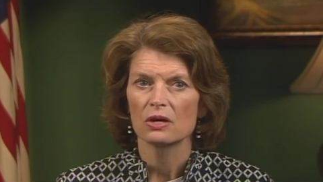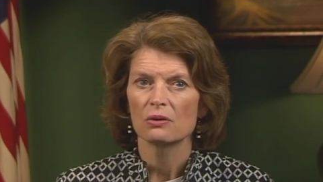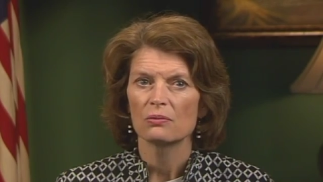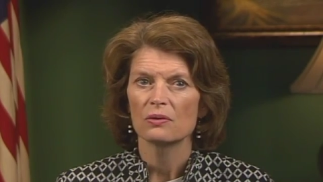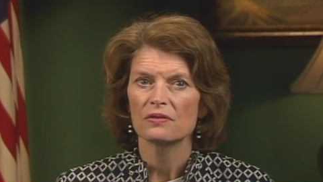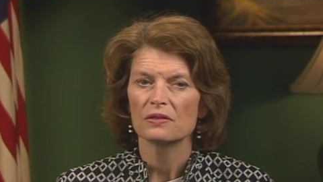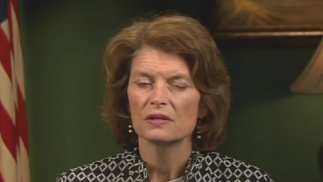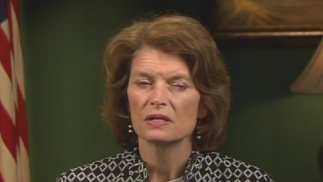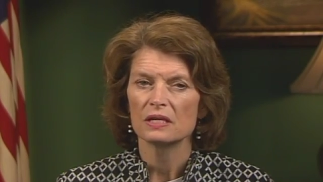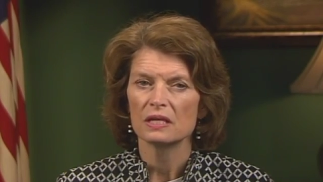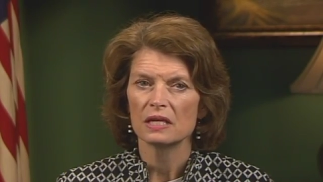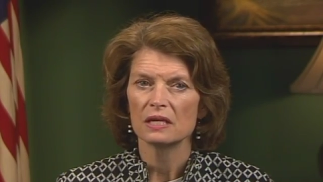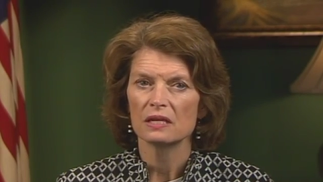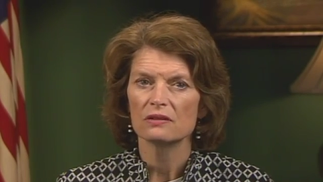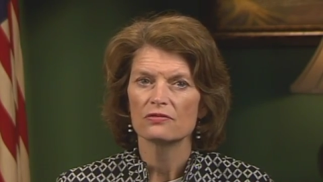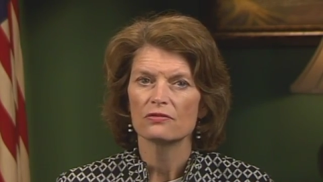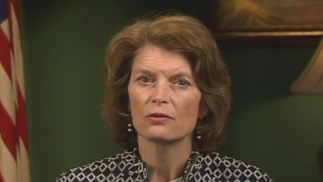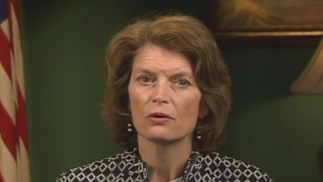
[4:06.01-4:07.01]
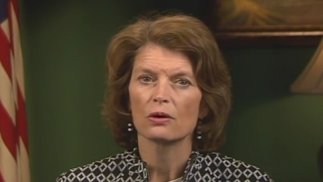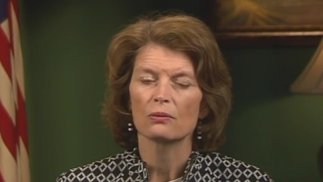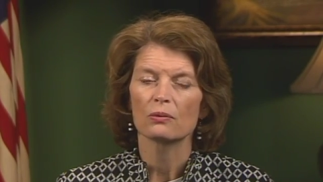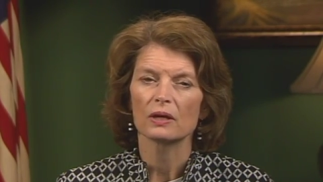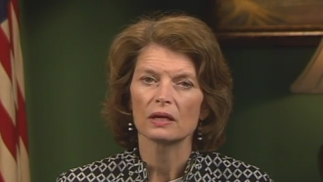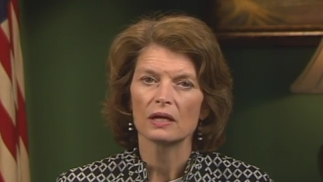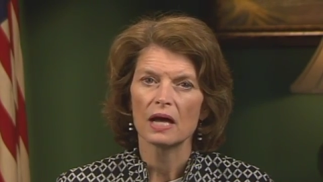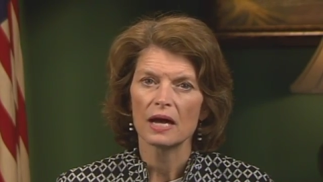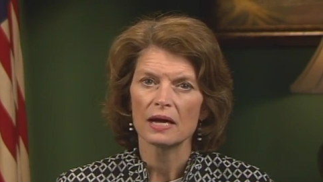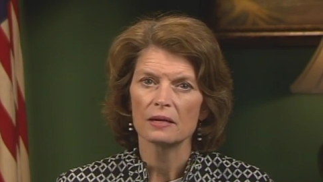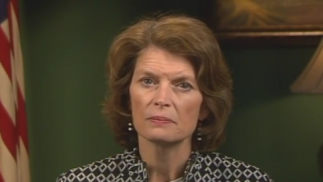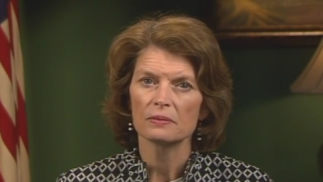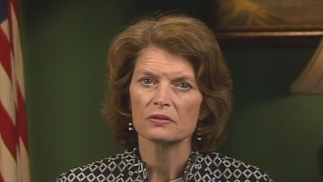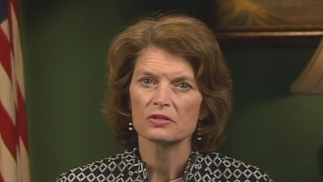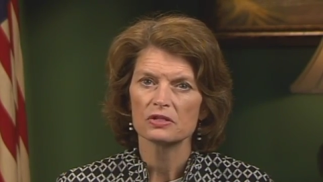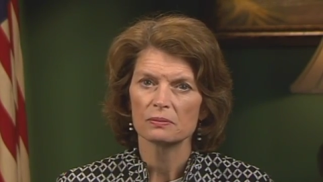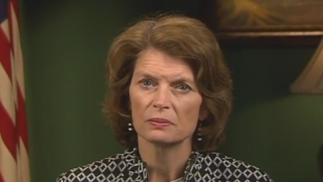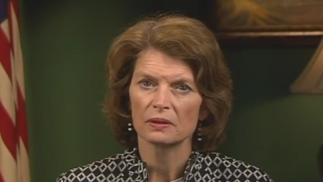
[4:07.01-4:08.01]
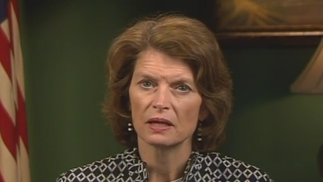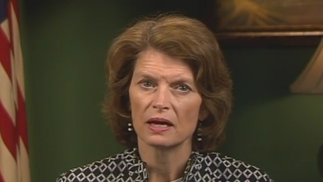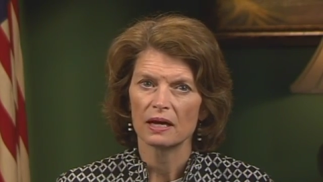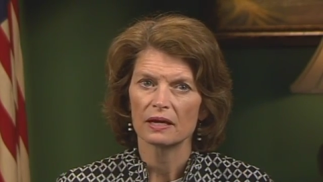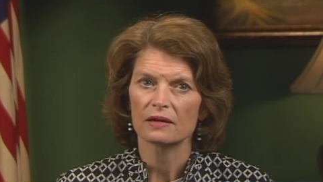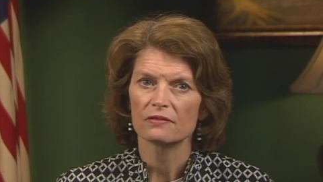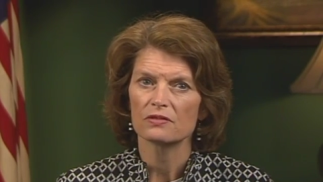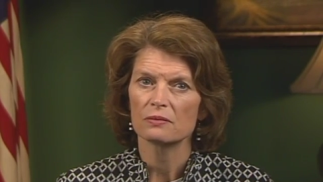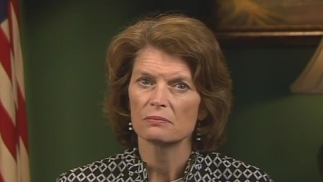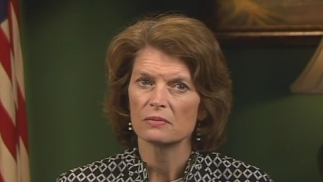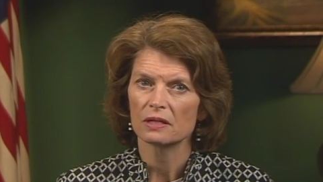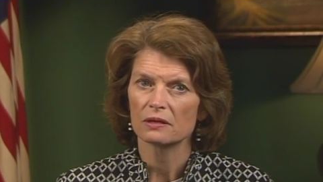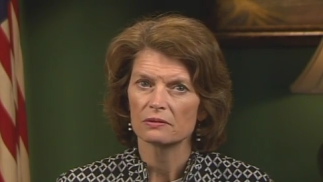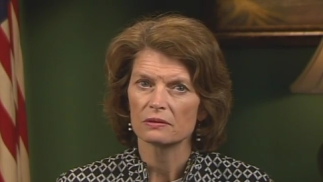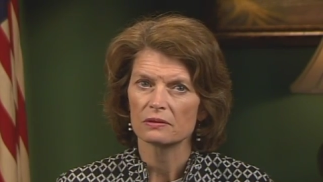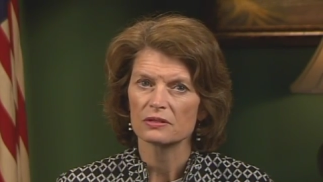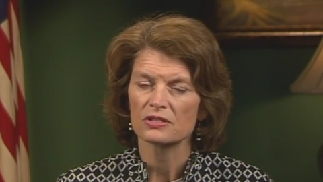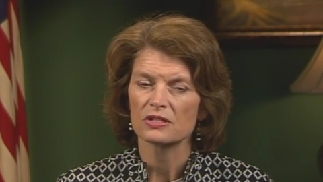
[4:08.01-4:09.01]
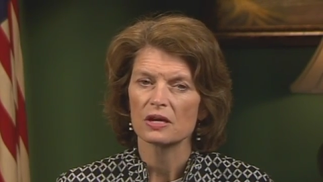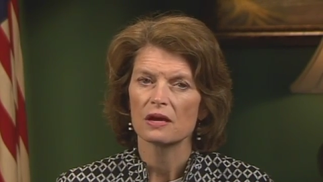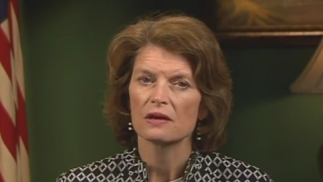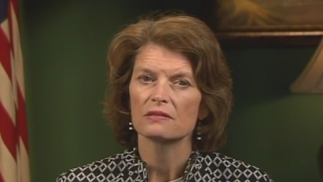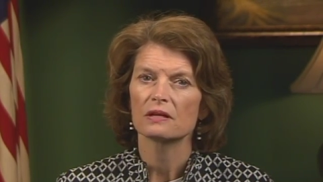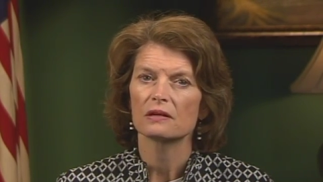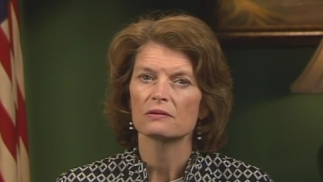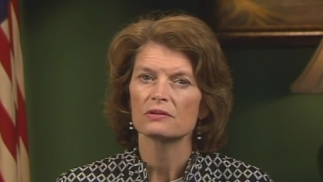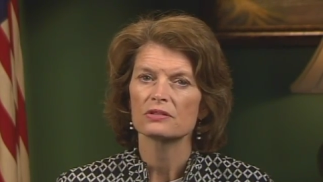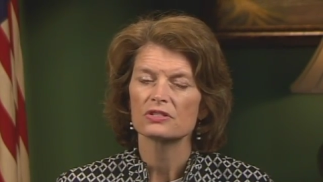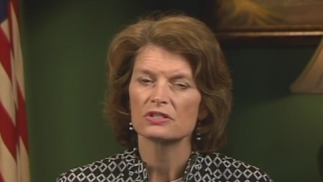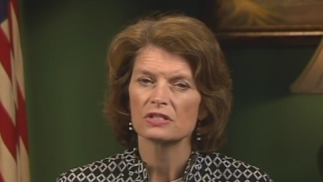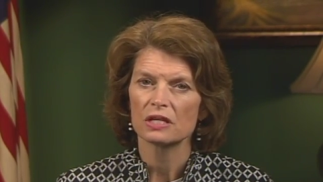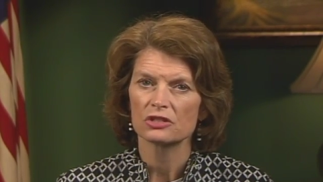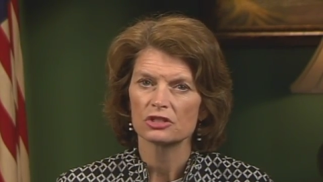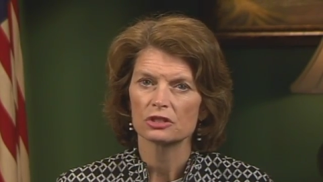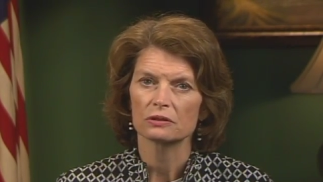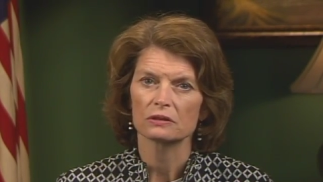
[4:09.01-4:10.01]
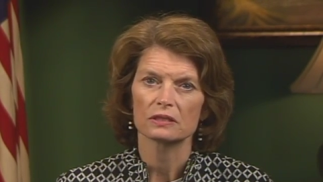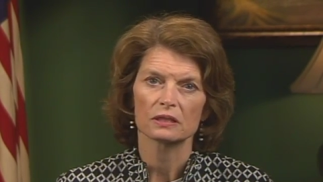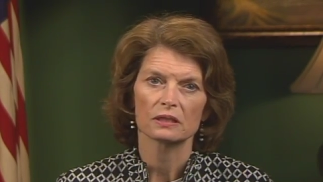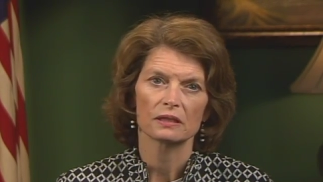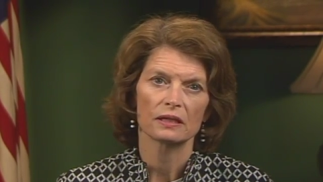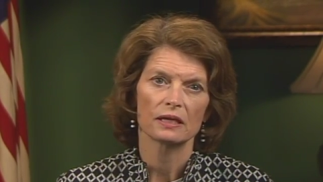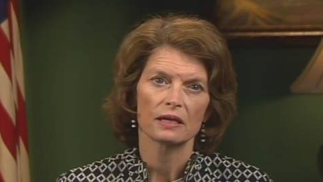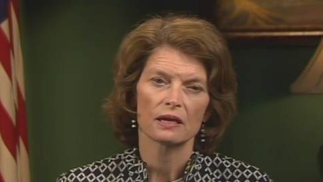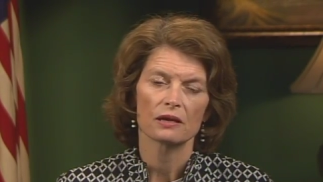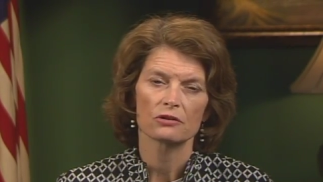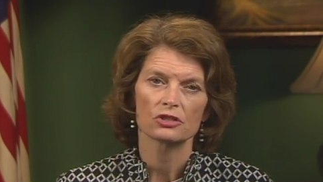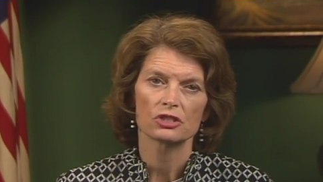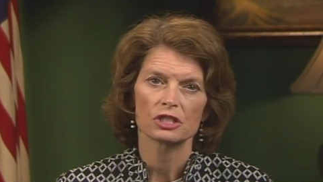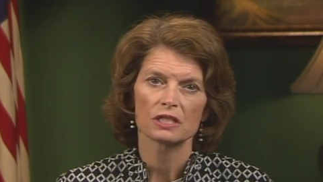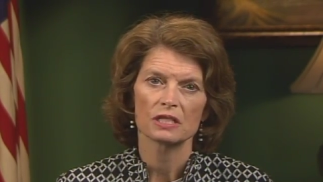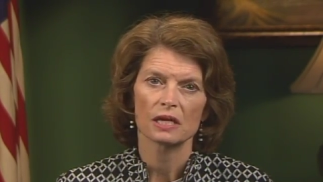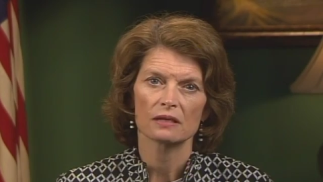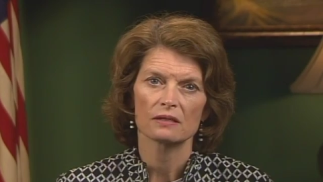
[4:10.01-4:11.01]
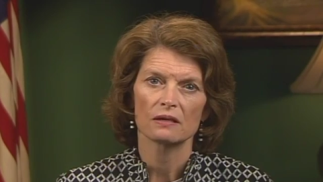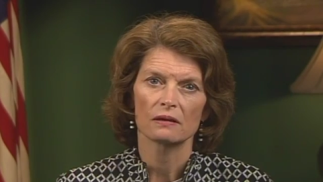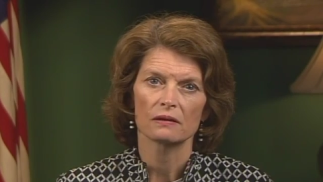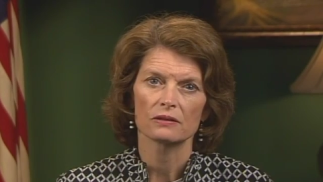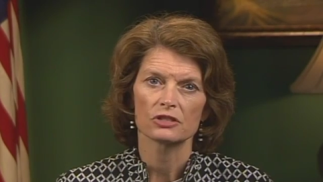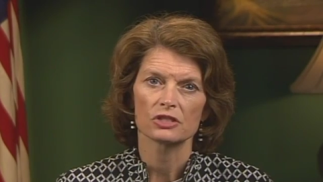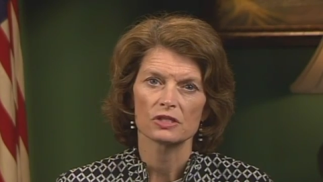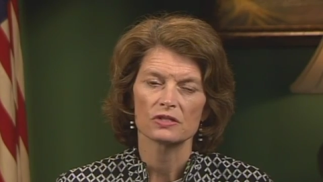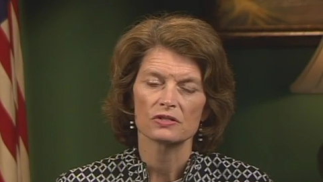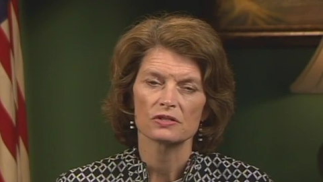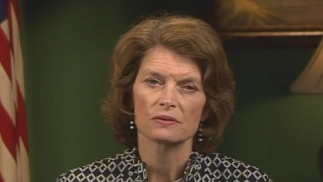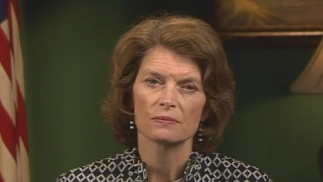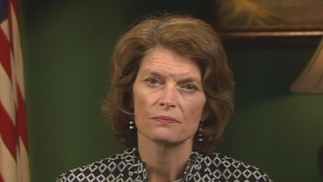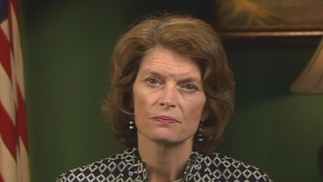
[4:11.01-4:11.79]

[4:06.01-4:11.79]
with the need for a reliable supply of the minerals that are essential to clean energy technologies.